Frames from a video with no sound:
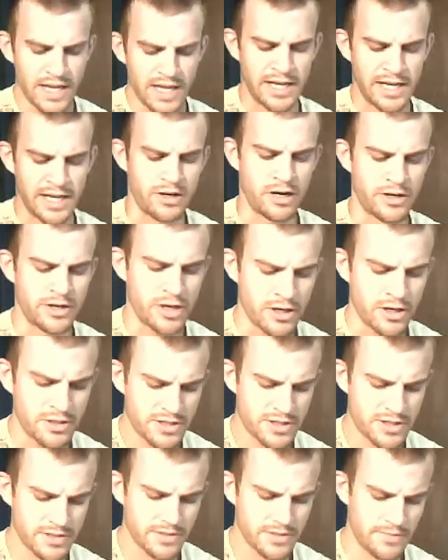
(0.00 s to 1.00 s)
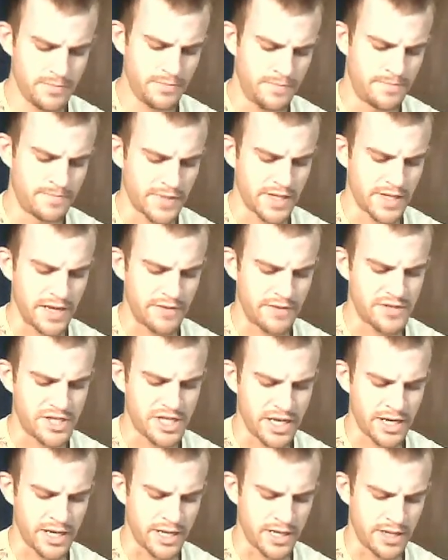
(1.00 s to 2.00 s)
And our nurse,
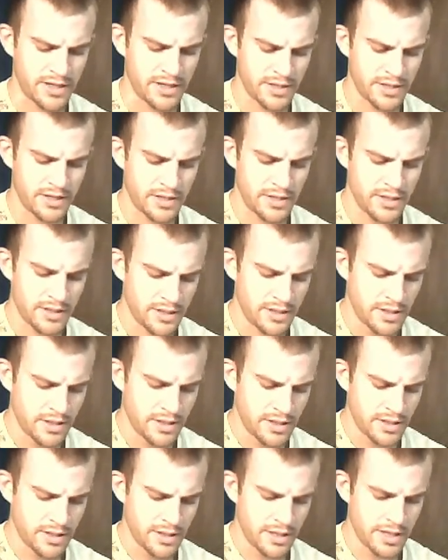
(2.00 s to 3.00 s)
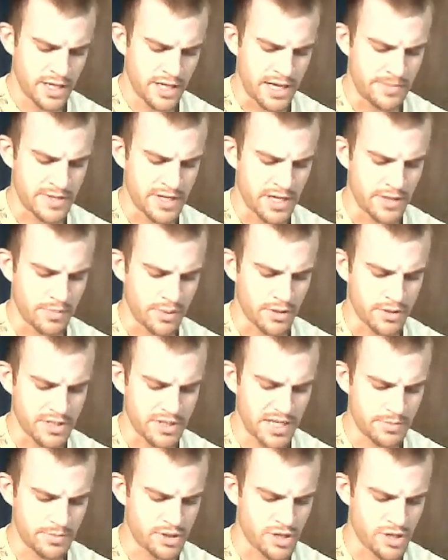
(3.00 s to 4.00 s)
Yevgenia, kept up her
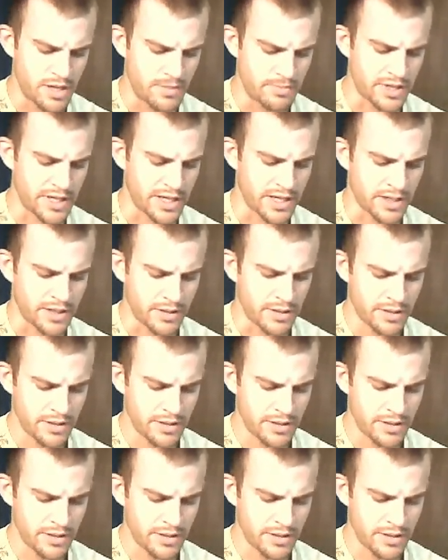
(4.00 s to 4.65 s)
deep trumpeting.